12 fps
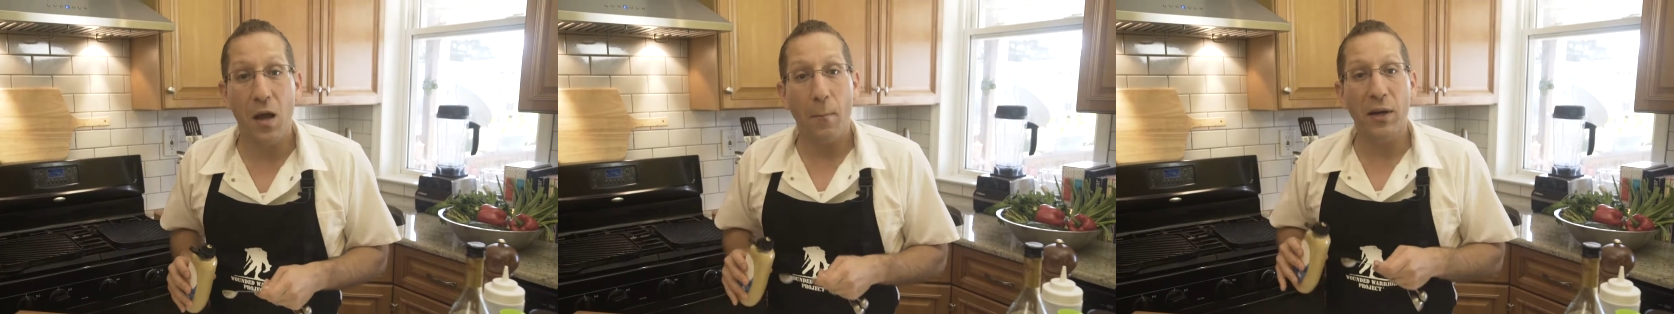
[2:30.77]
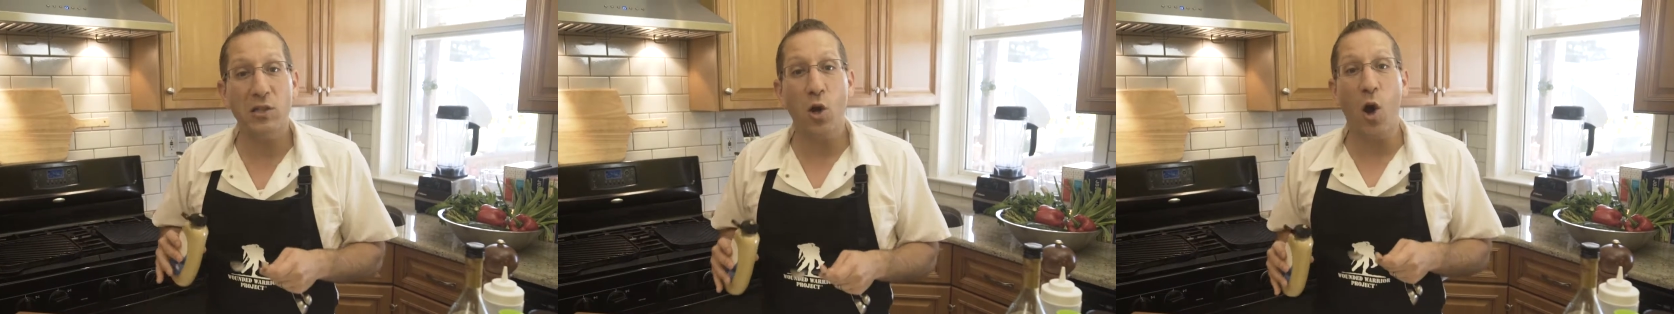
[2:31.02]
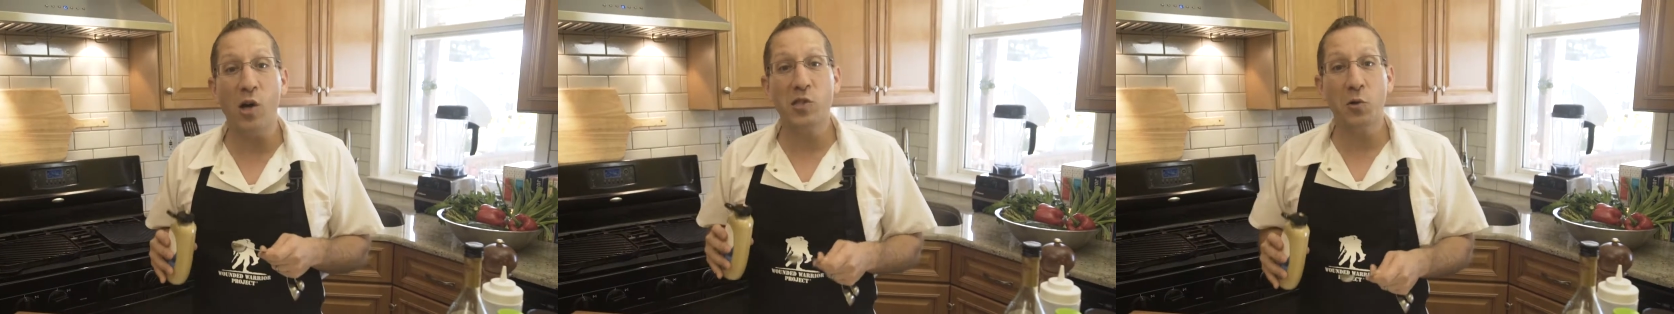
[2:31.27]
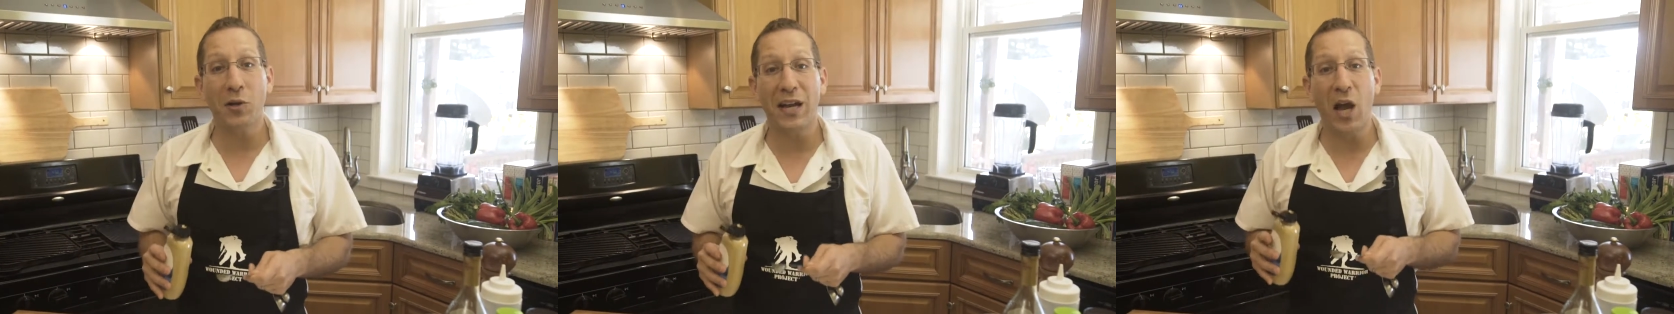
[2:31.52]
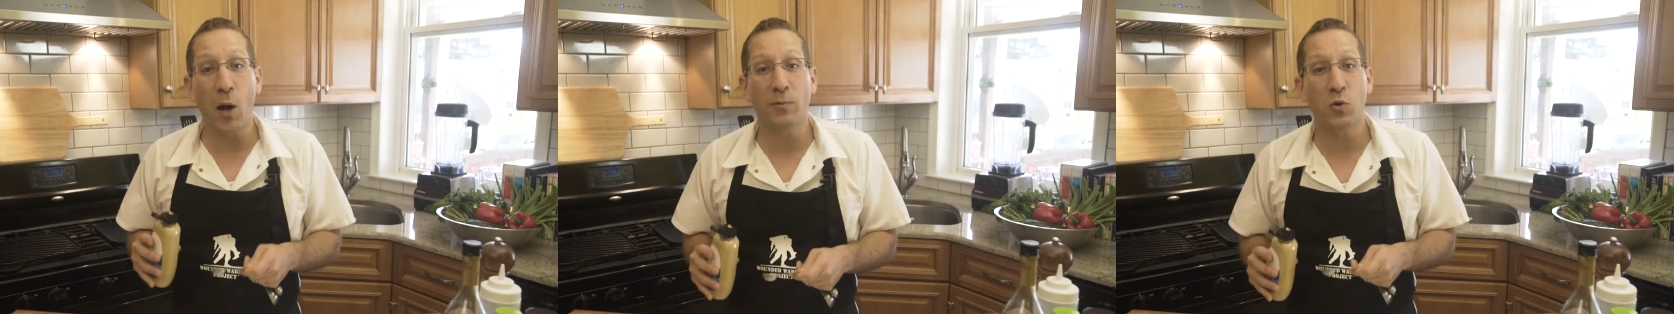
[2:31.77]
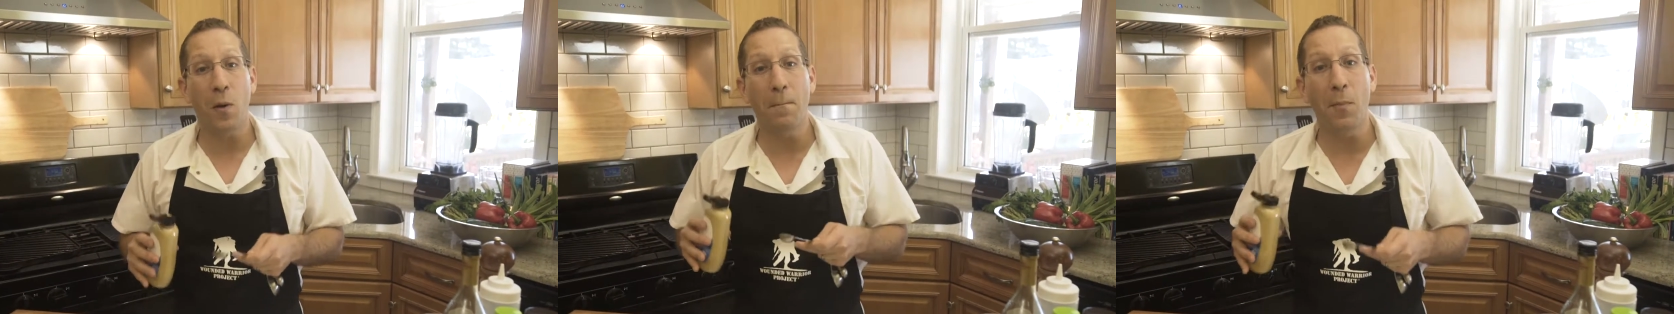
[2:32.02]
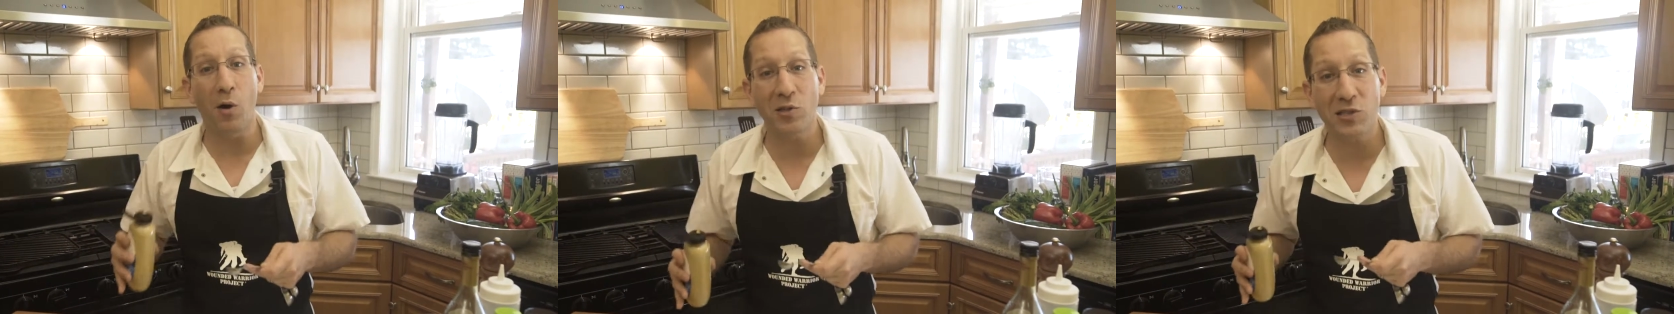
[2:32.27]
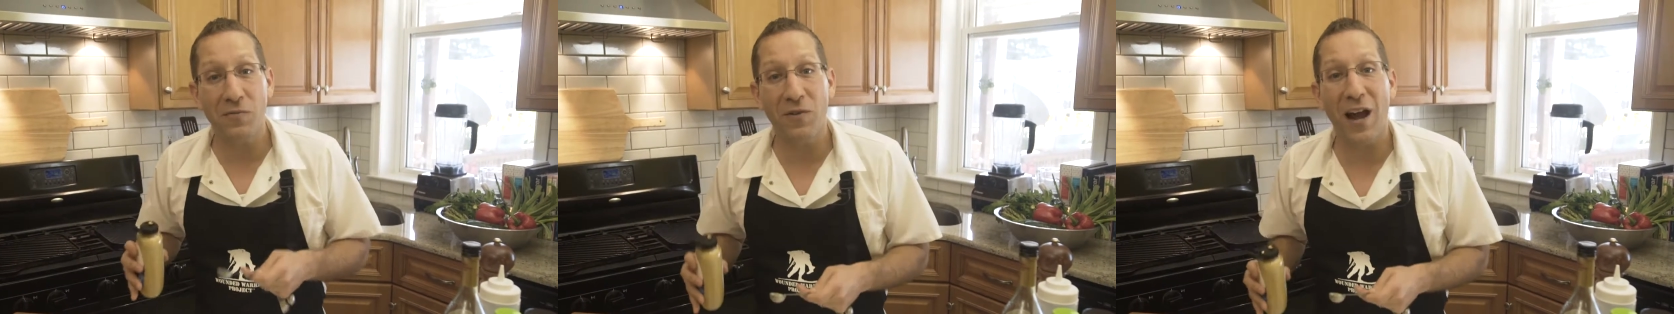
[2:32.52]
but it's also going to help to
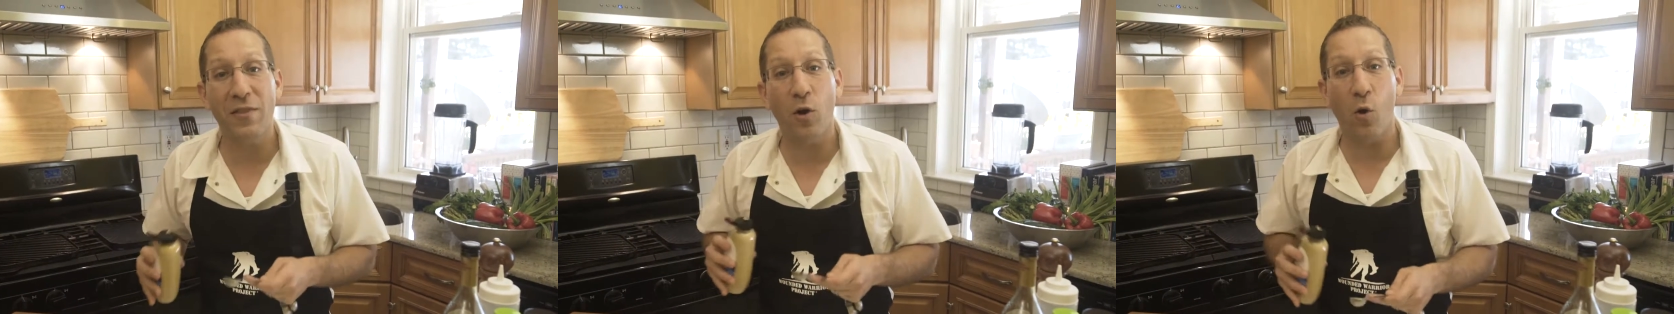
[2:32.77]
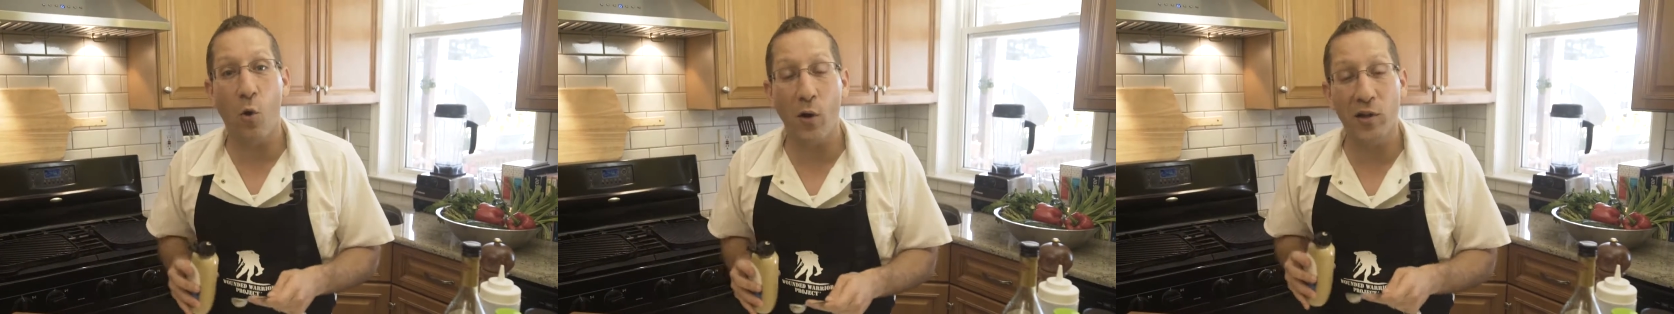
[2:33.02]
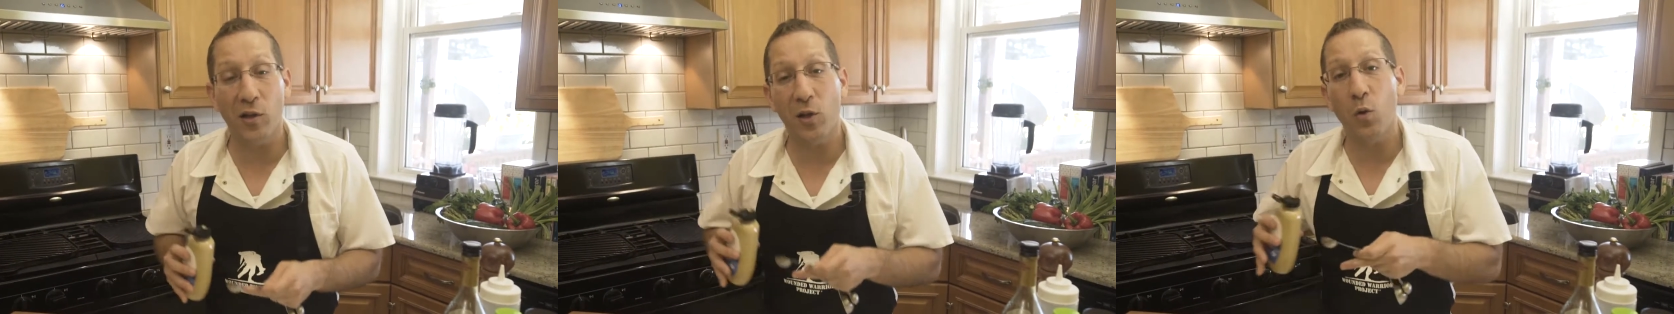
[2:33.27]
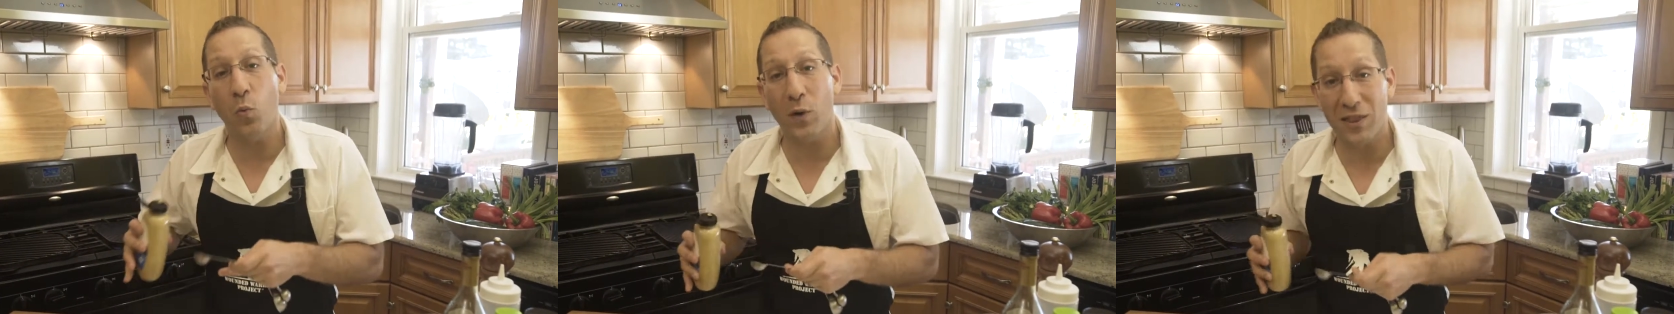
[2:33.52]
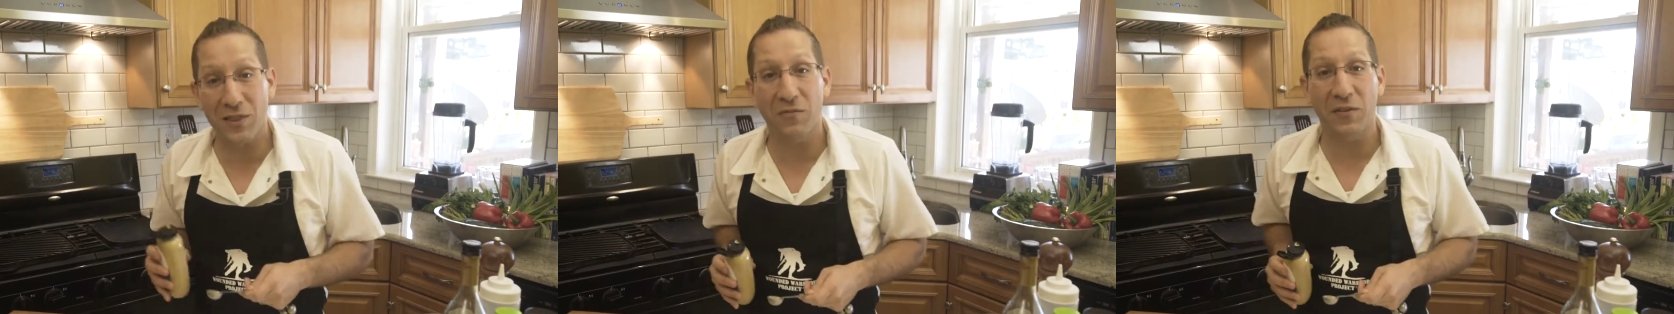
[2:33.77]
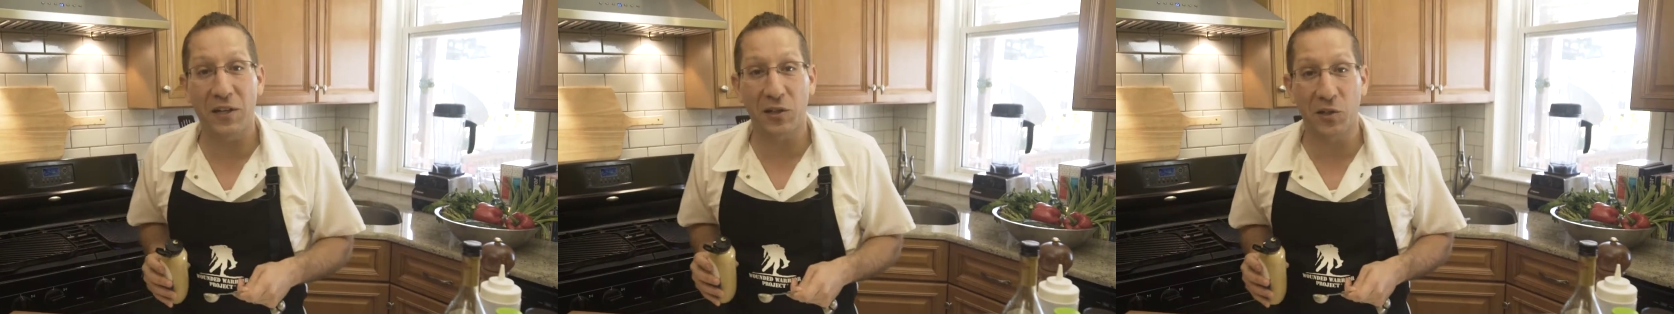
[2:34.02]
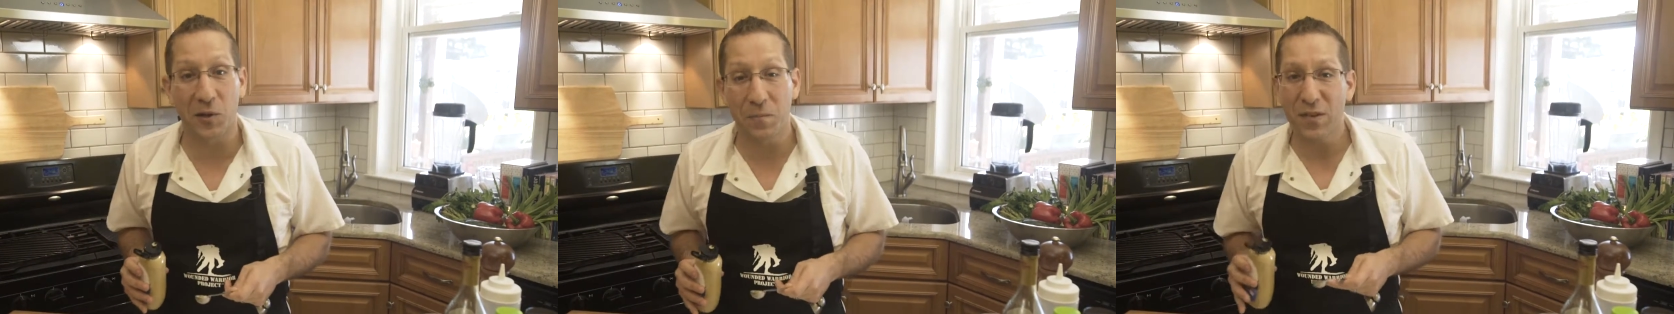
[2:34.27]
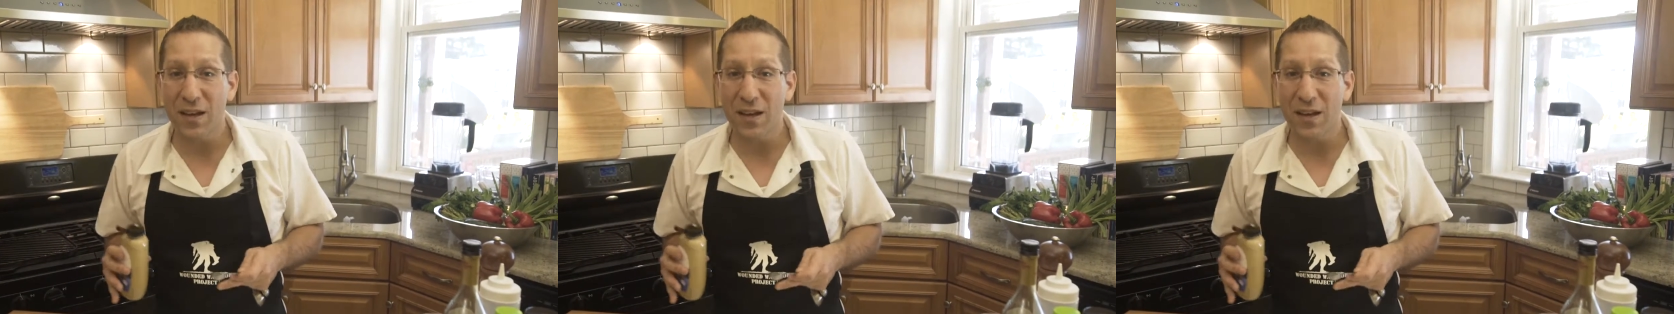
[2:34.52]
emulsify the oil with the vinegar.